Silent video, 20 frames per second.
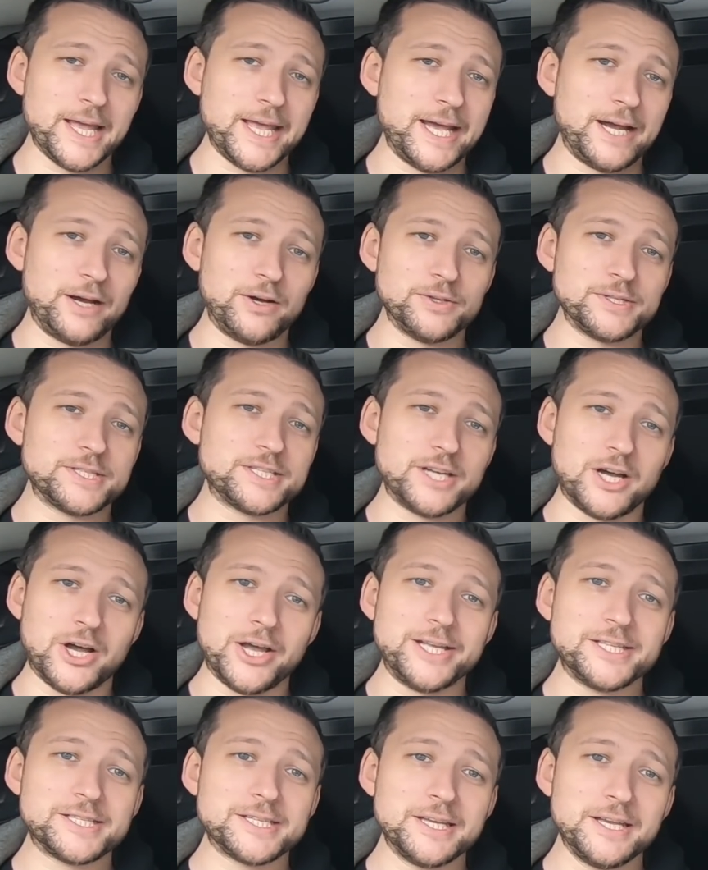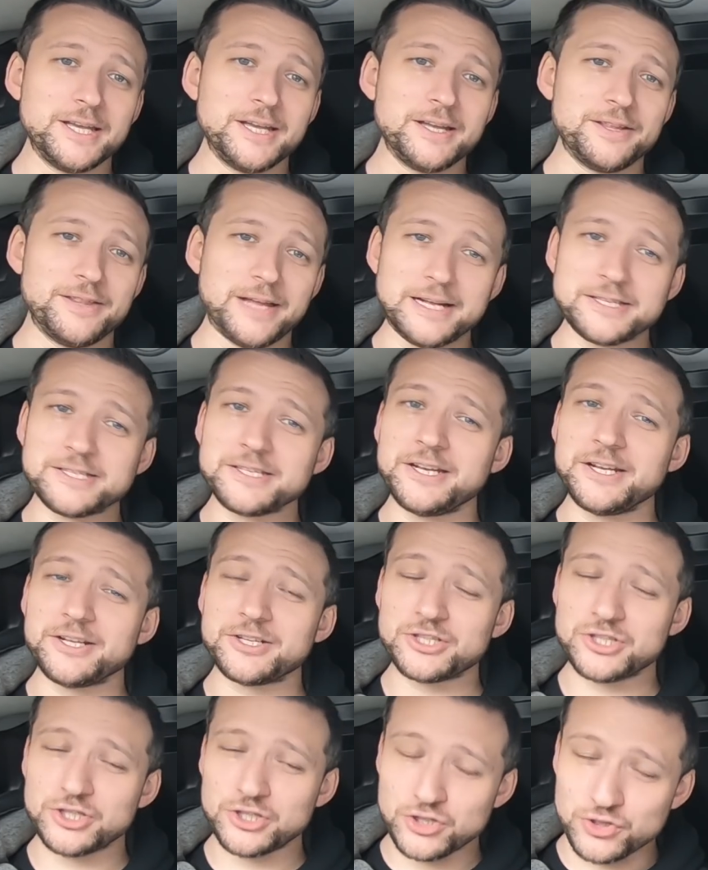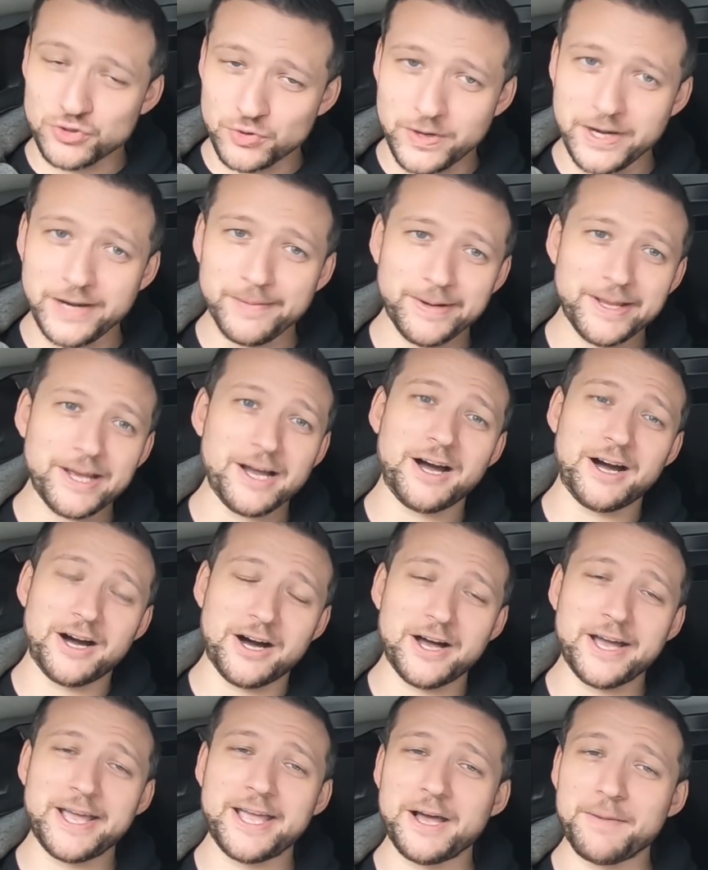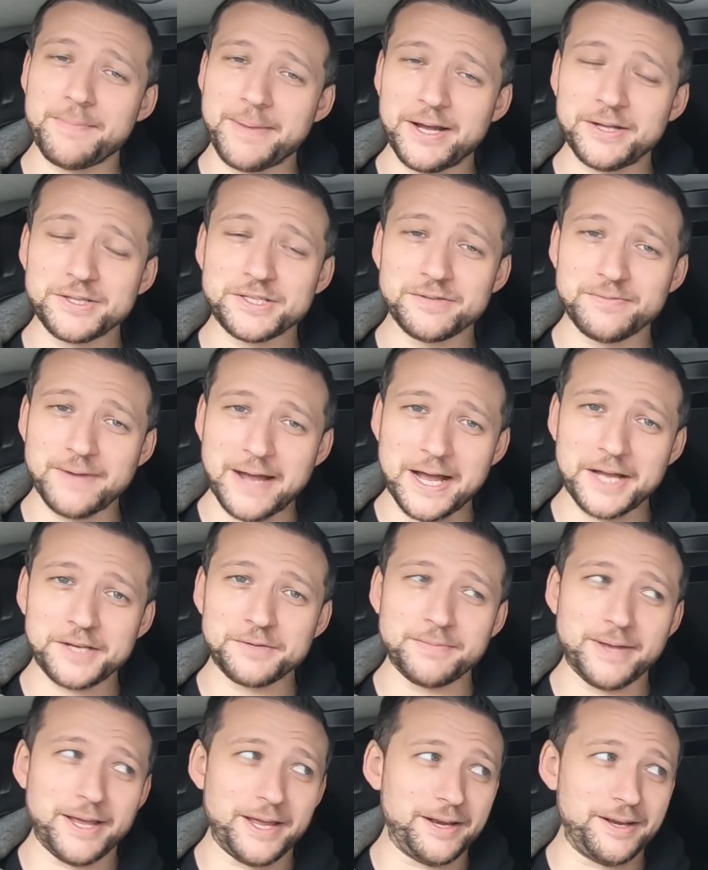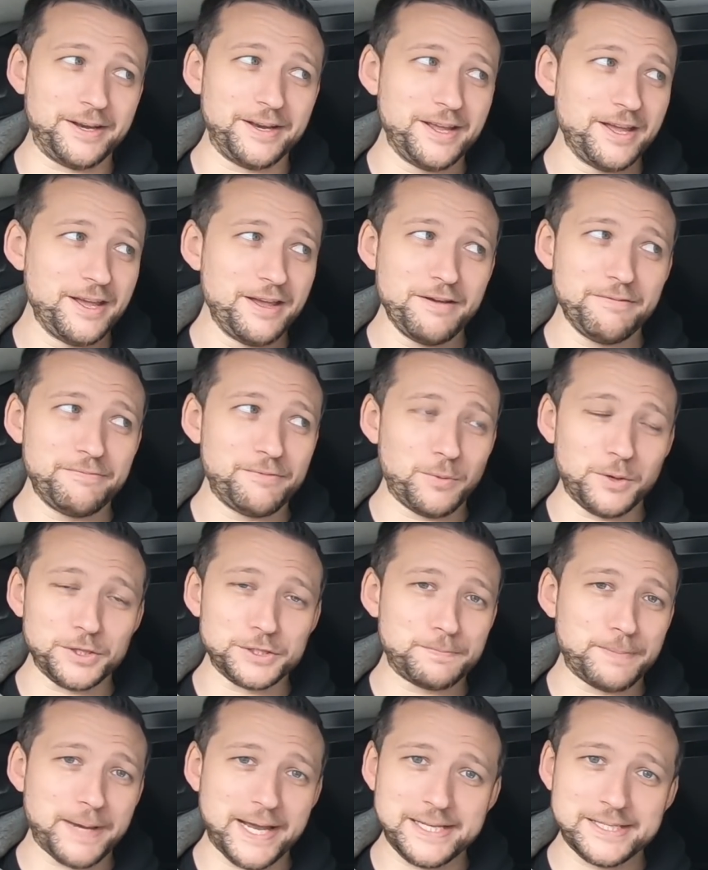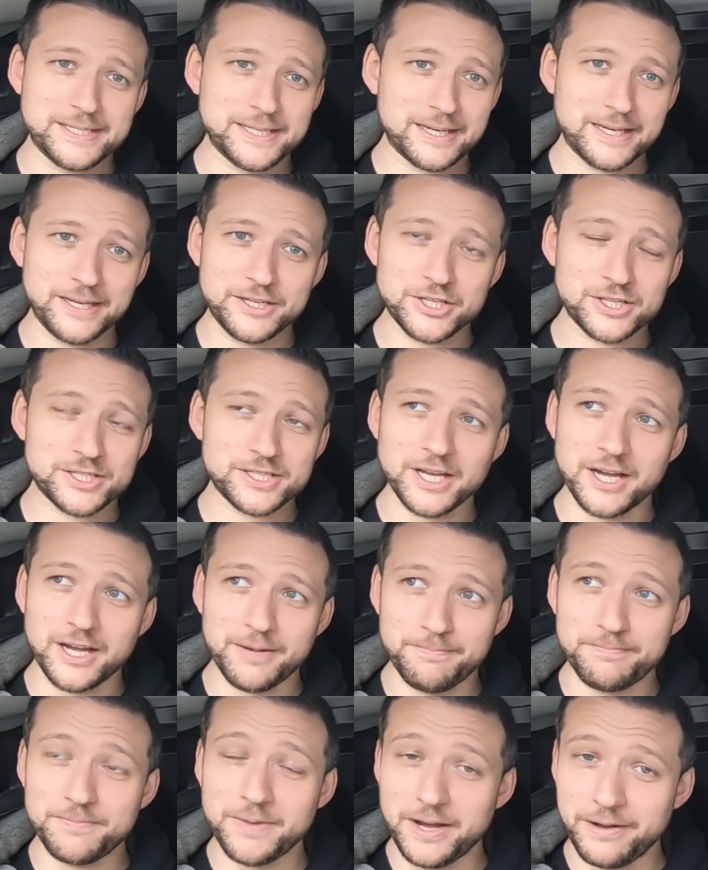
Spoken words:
Nay out on site. That's an extremely high amount of admin. For what's basically just a